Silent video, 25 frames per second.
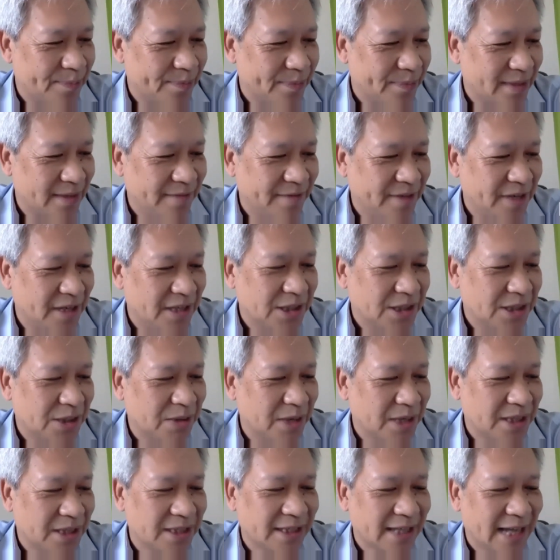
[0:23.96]
First
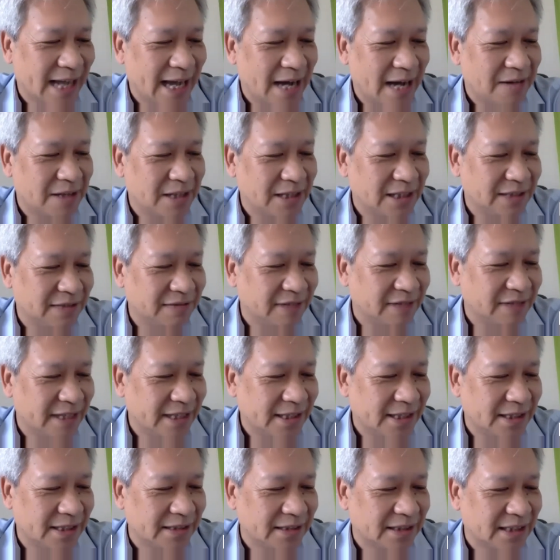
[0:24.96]
question is, how can the
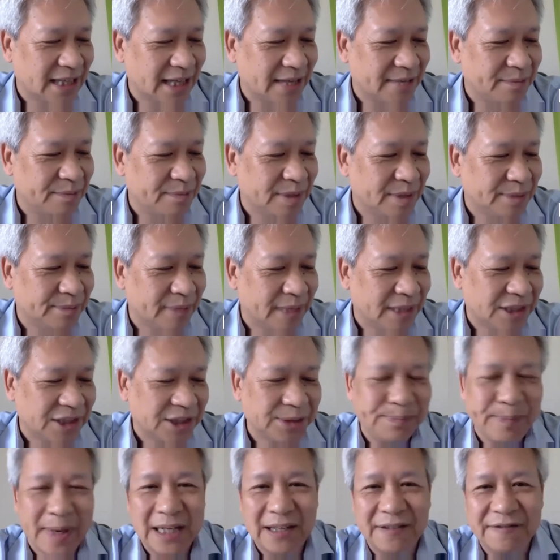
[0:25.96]
recent government
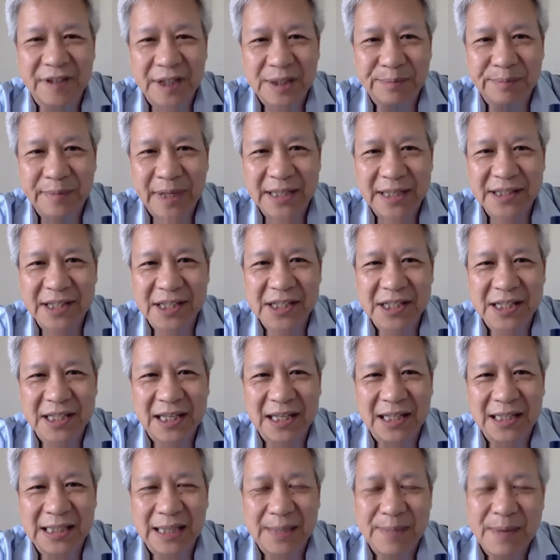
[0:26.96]
measures benefit me as a
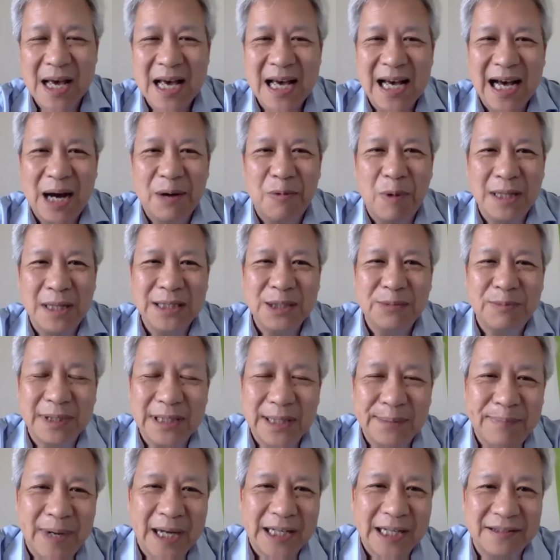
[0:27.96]
startup? I wonder
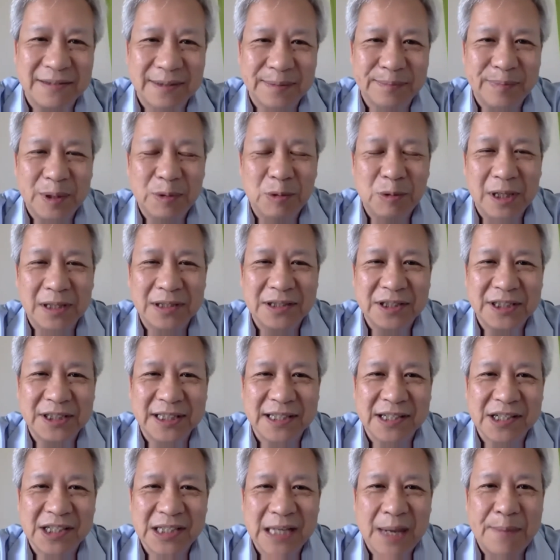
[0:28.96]
whether, Patrick, it'd be worth
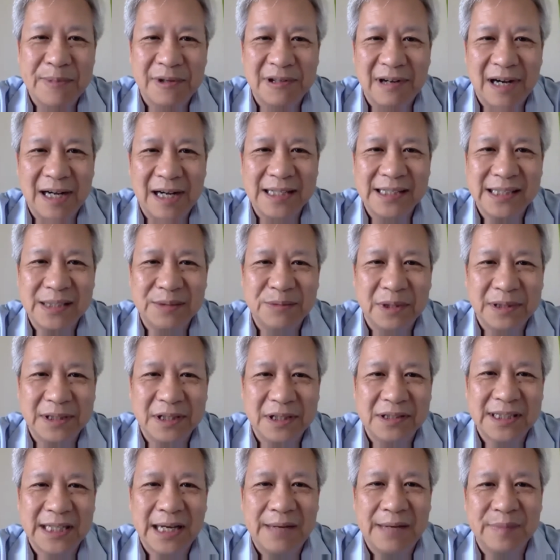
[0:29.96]
just summarising what
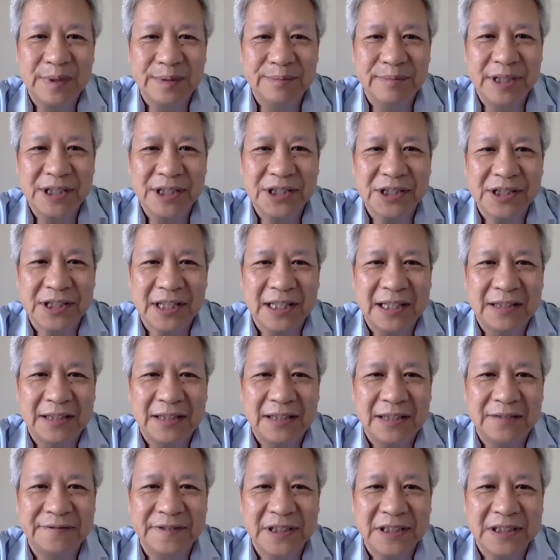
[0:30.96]
those government measures
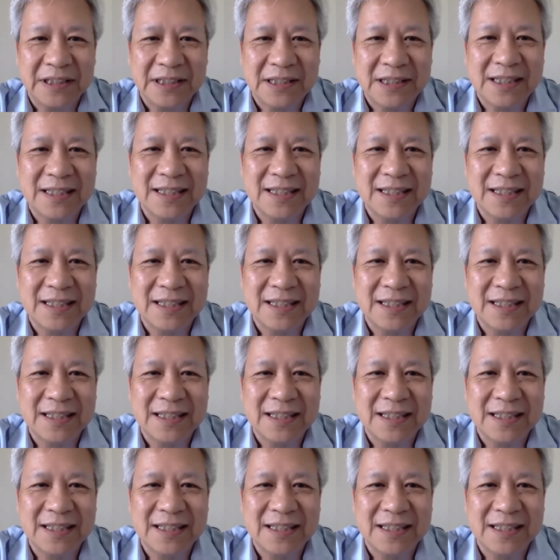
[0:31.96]
are first.